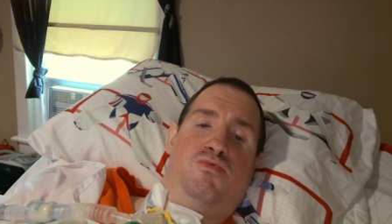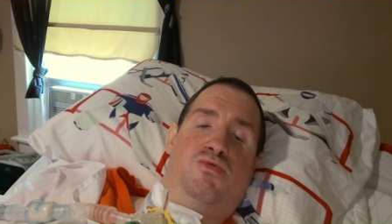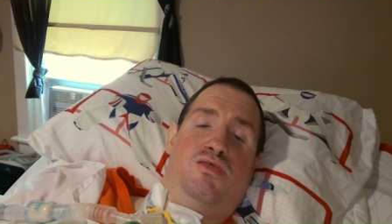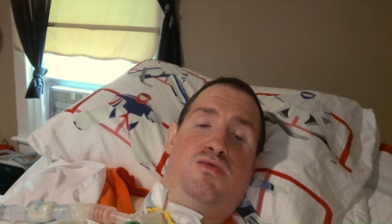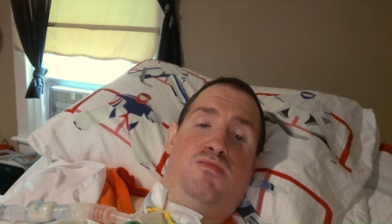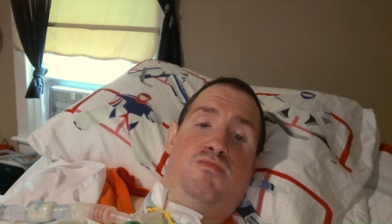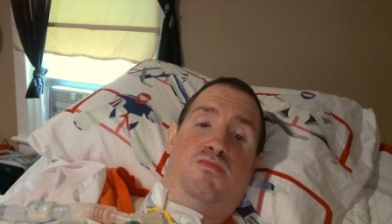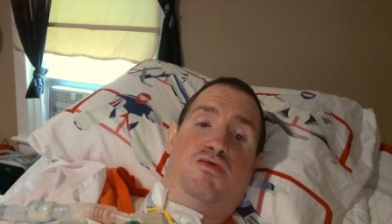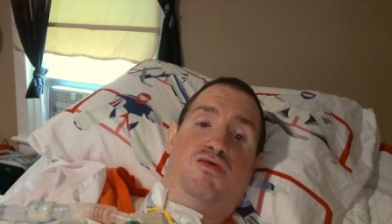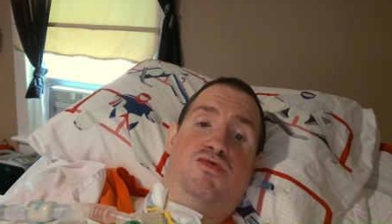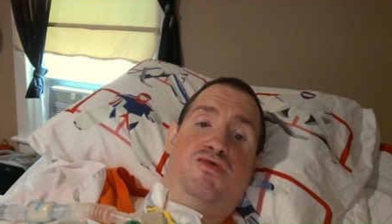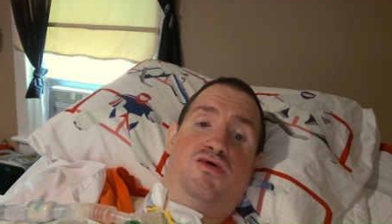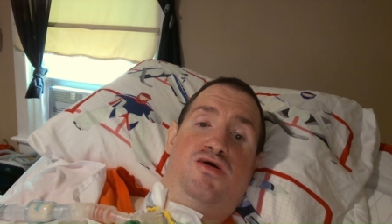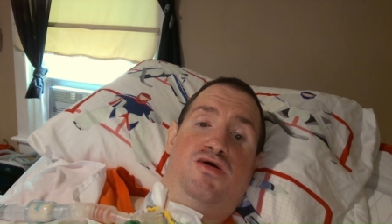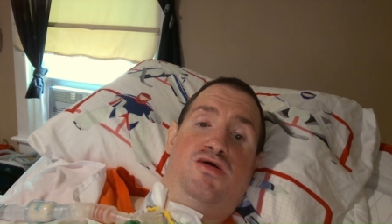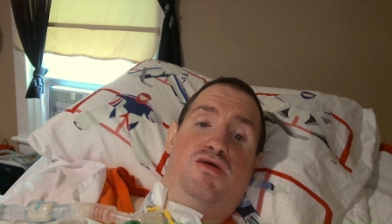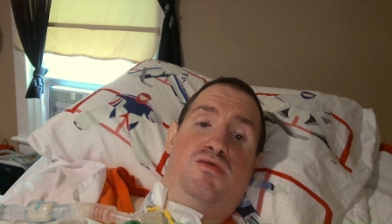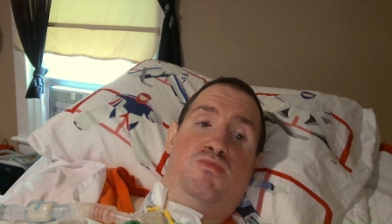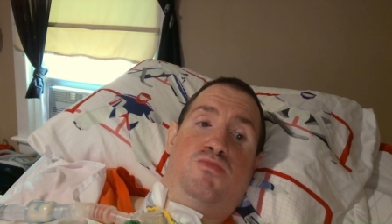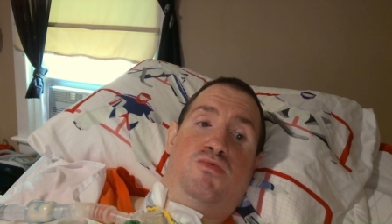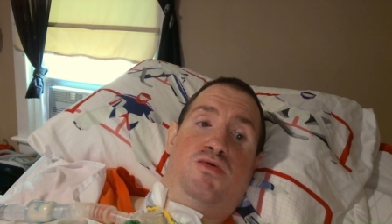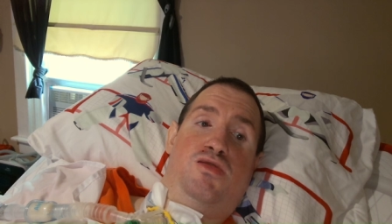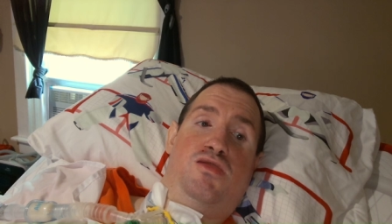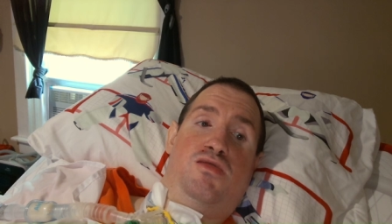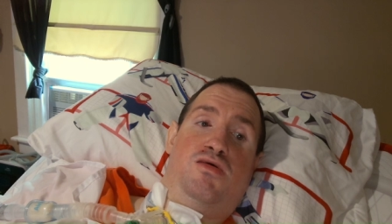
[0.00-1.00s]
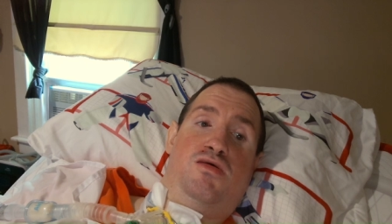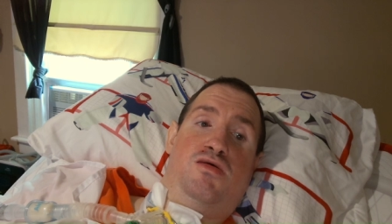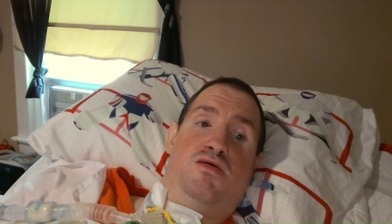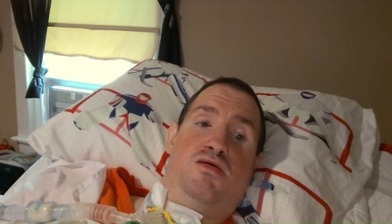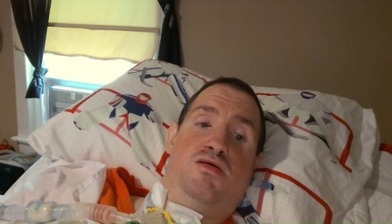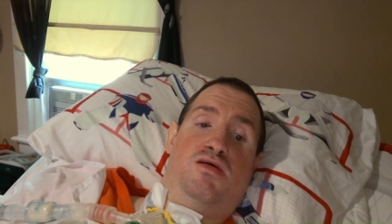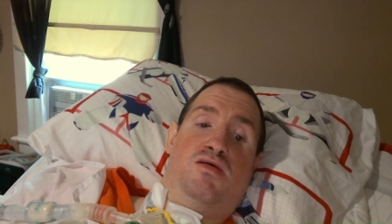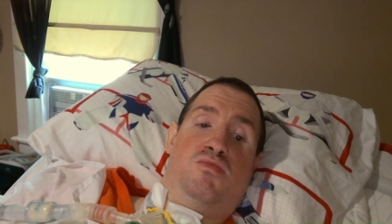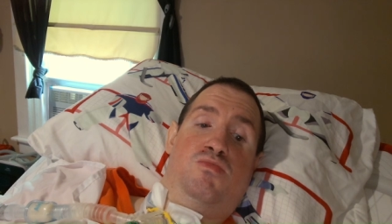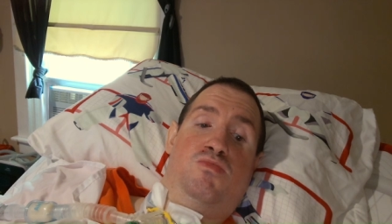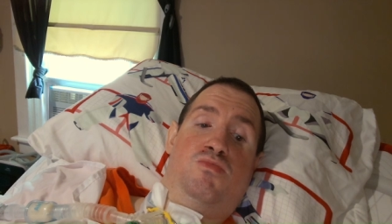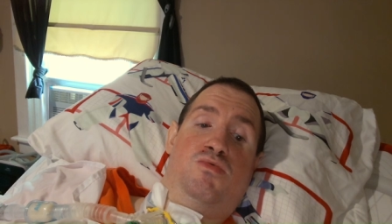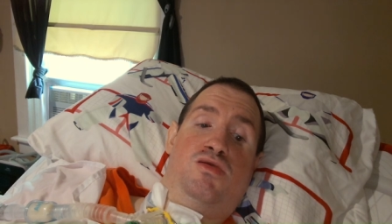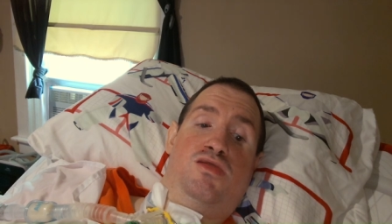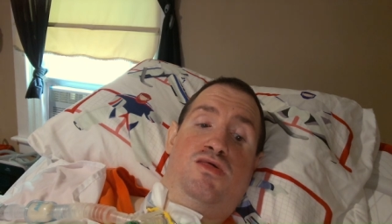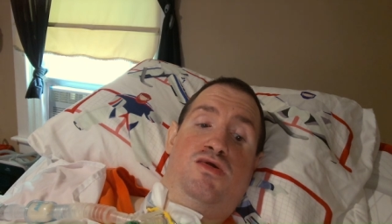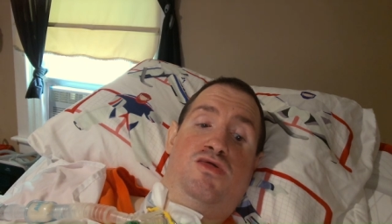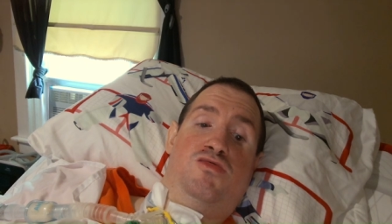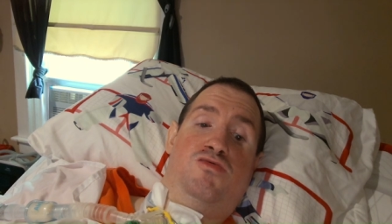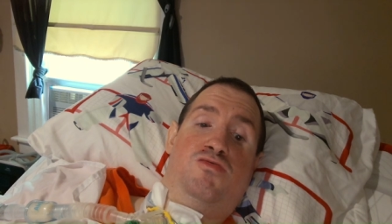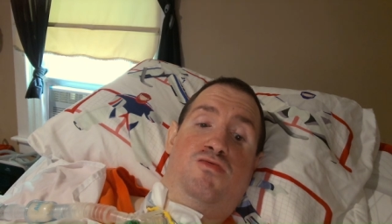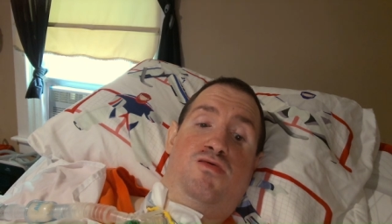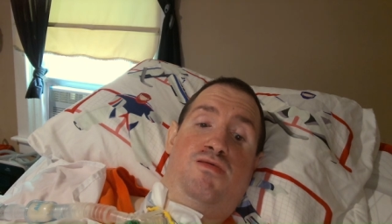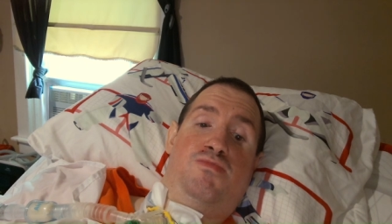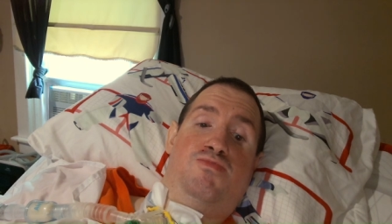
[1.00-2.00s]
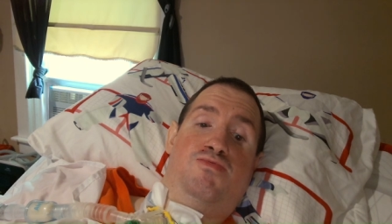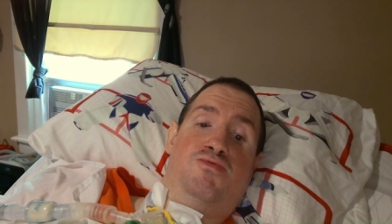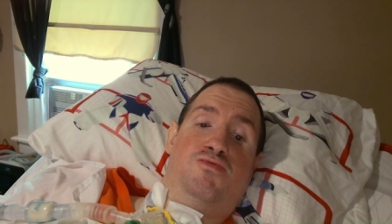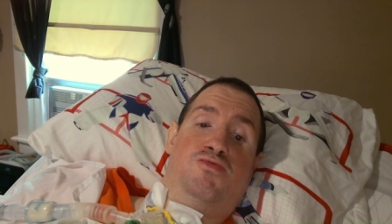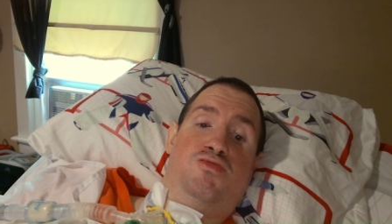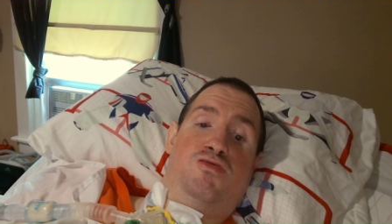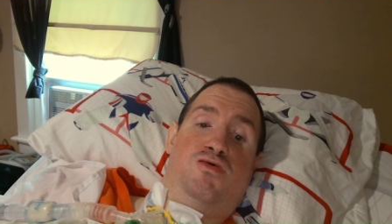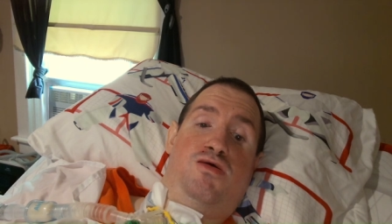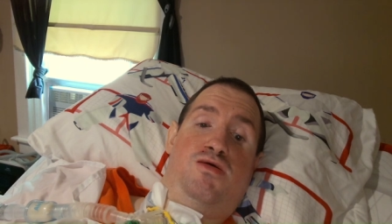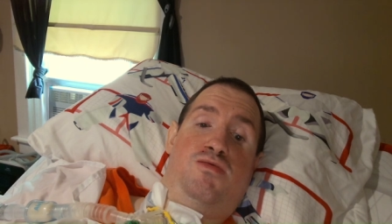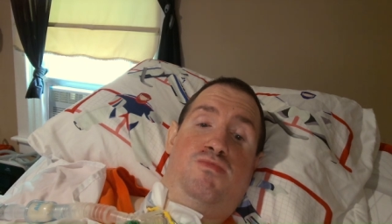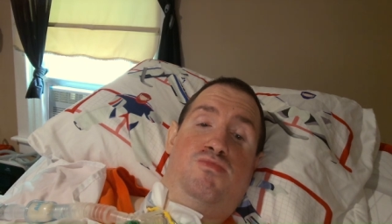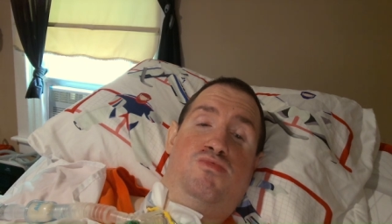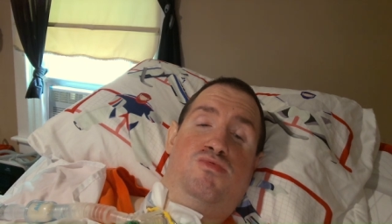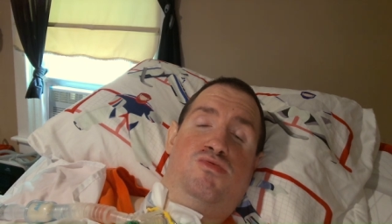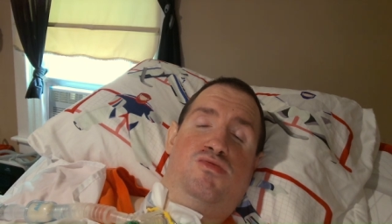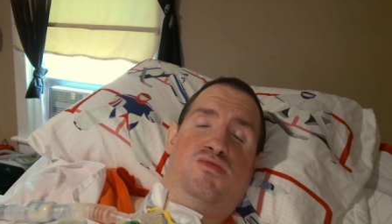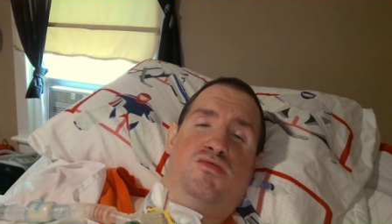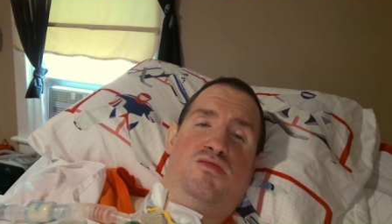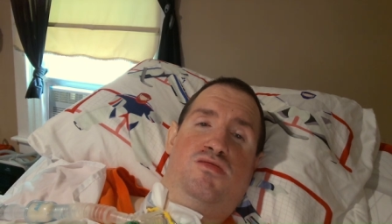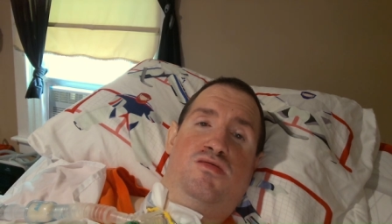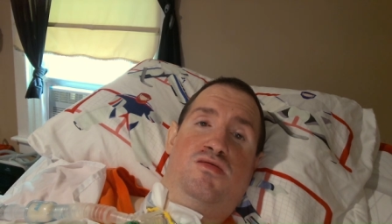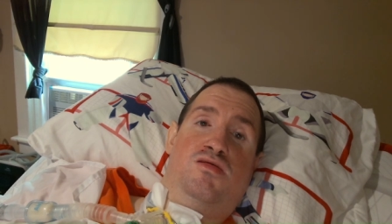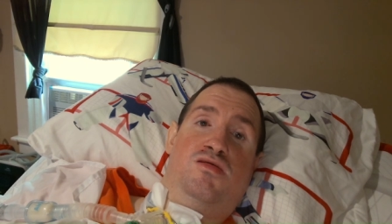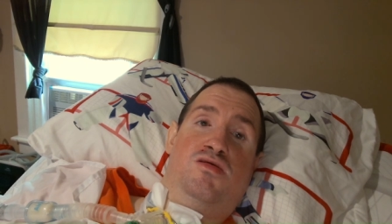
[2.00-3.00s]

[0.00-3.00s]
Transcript: Let me tell you, when, when he dropped the gloves,